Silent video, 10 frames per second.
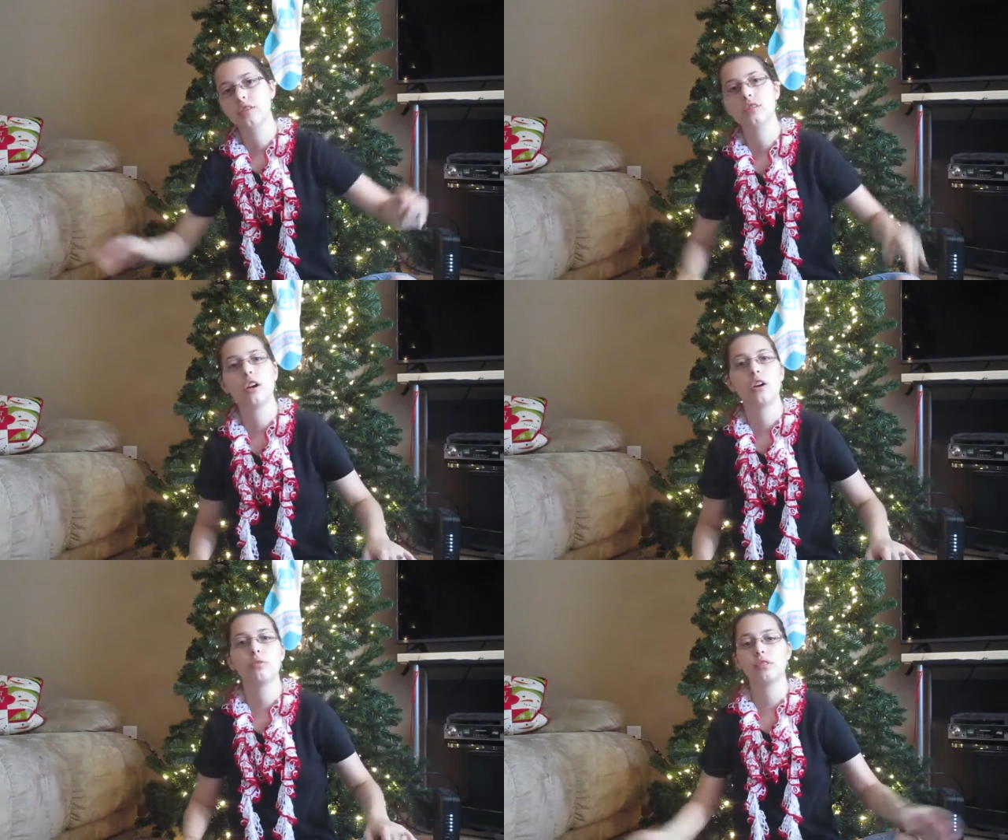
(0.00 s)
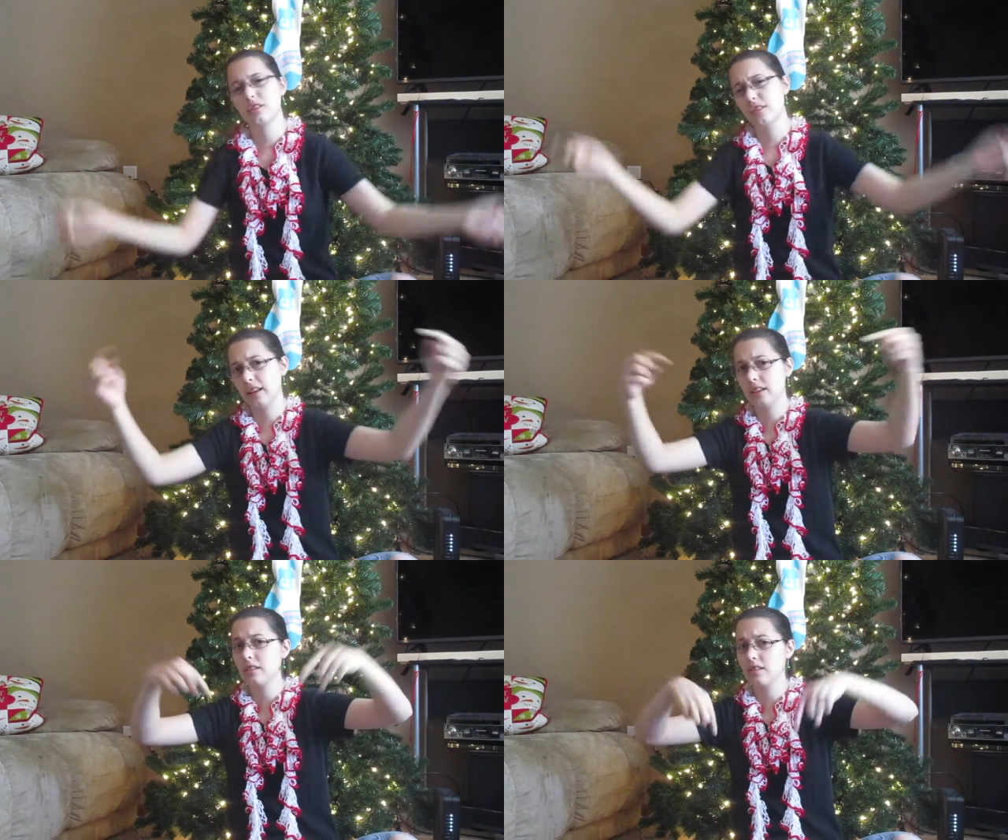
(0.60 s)
So there's a
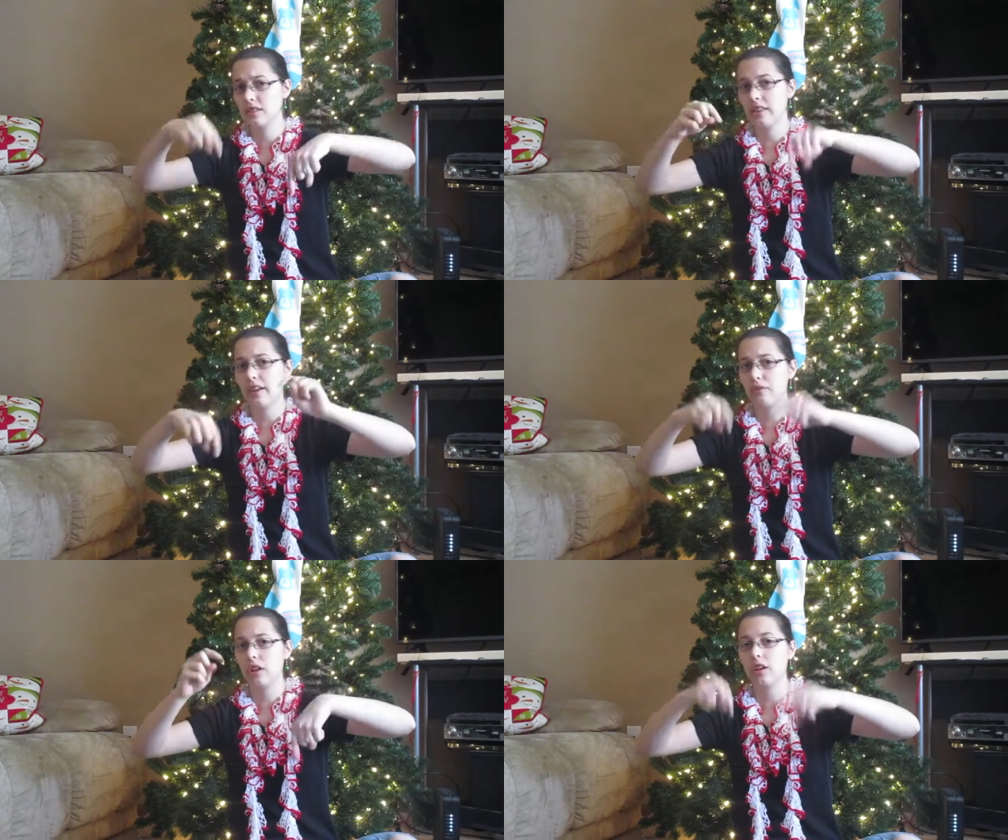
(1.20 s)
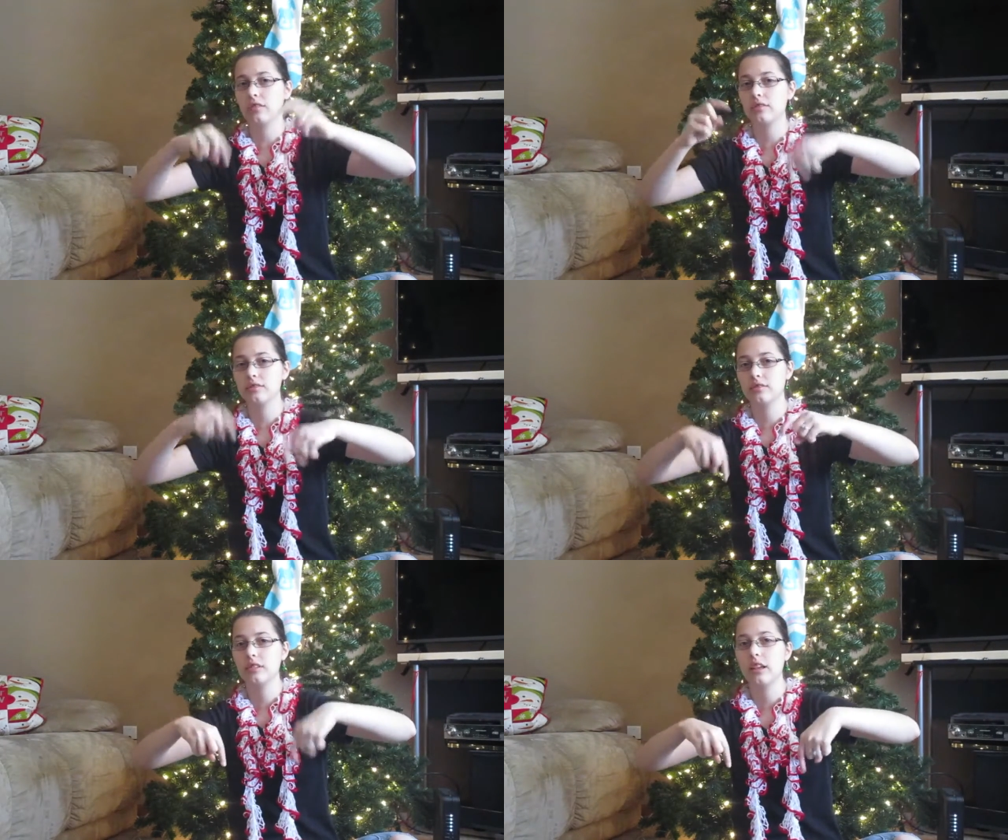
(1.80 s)
link to that vlog
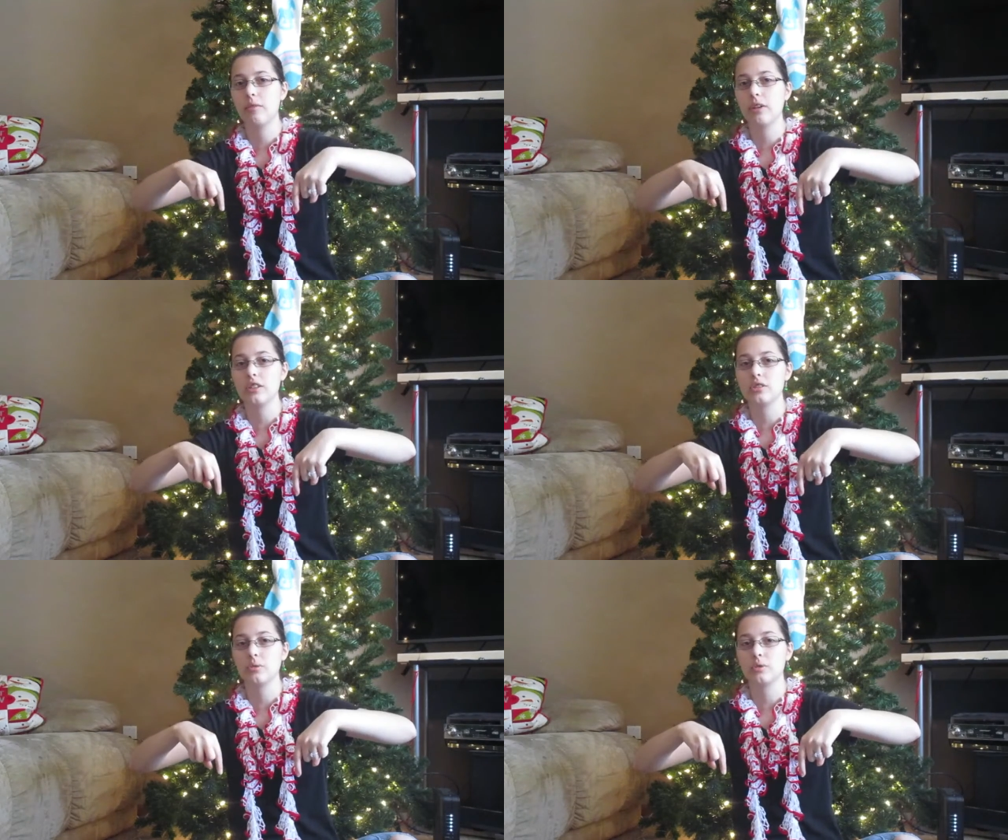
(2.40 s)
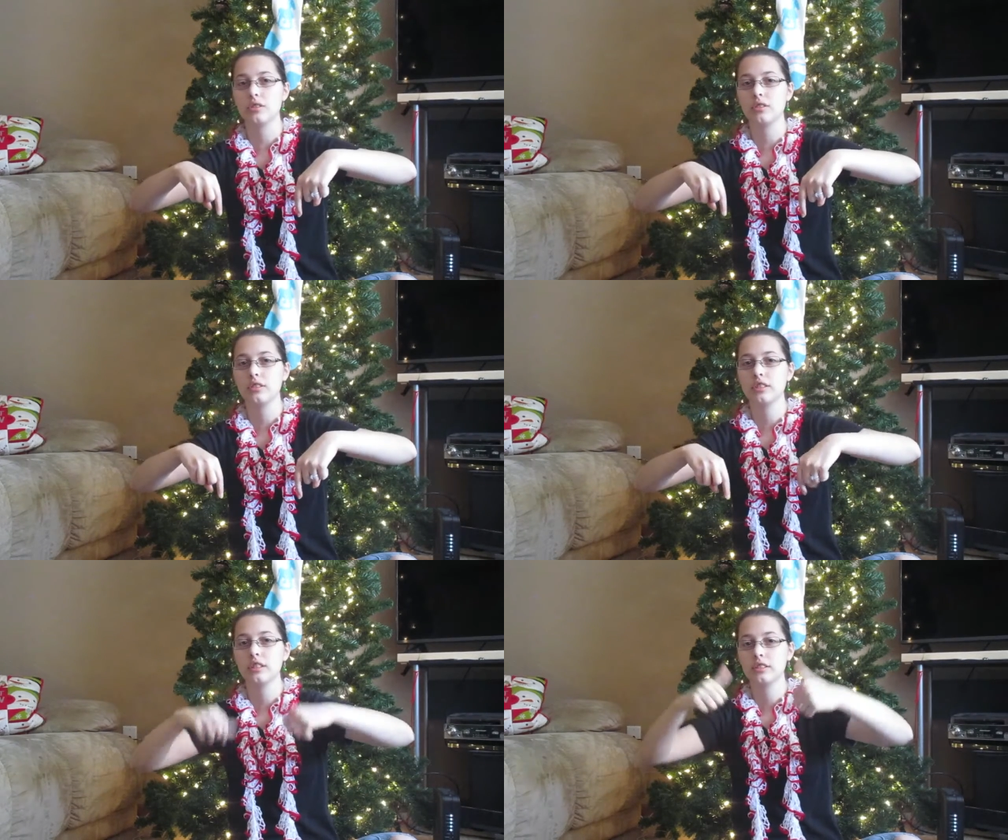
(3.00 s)
in my description.
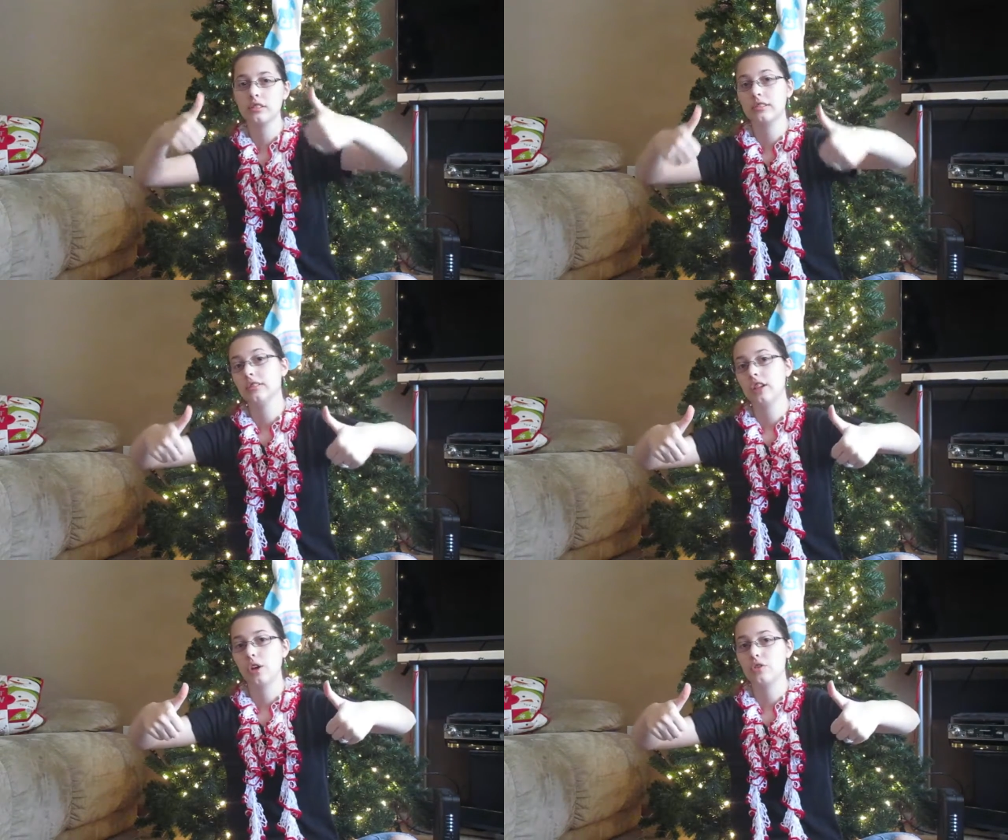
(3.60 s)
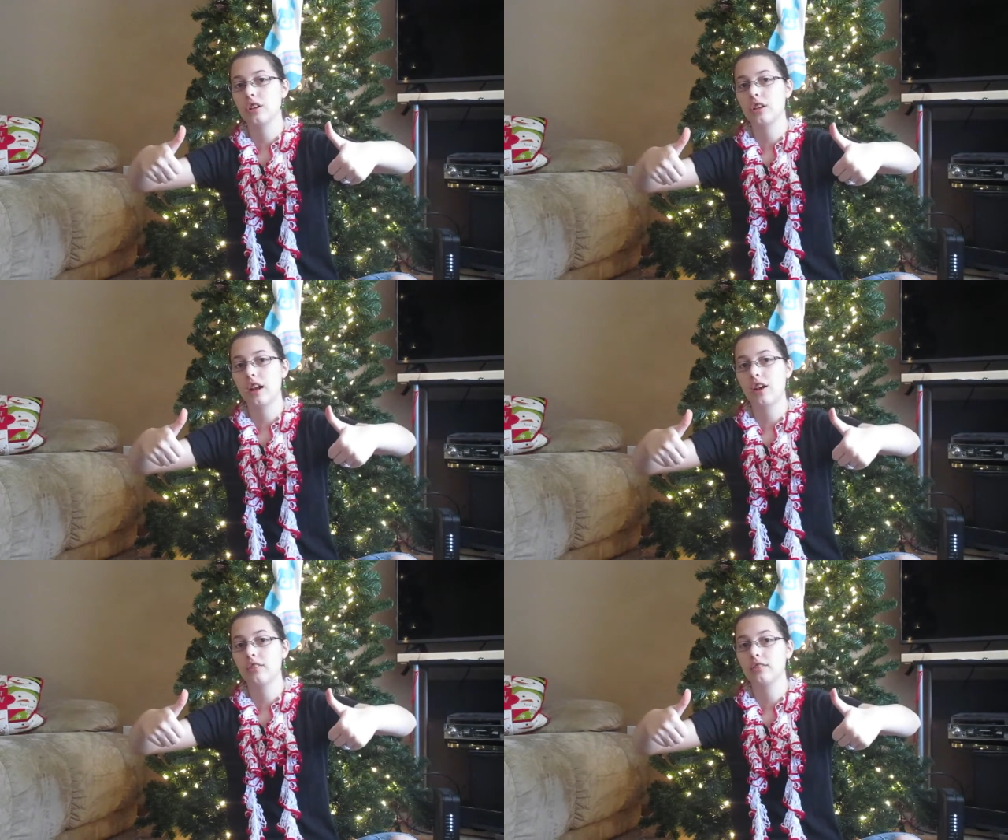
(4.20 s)
Go check it
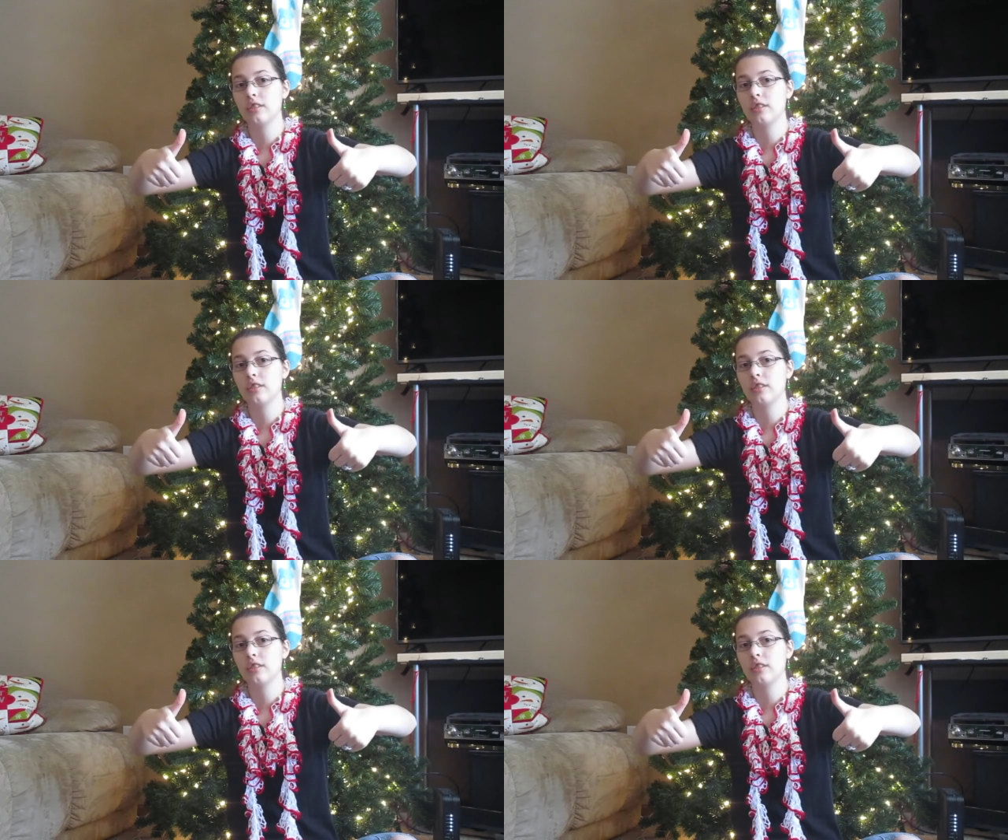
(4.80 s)
out.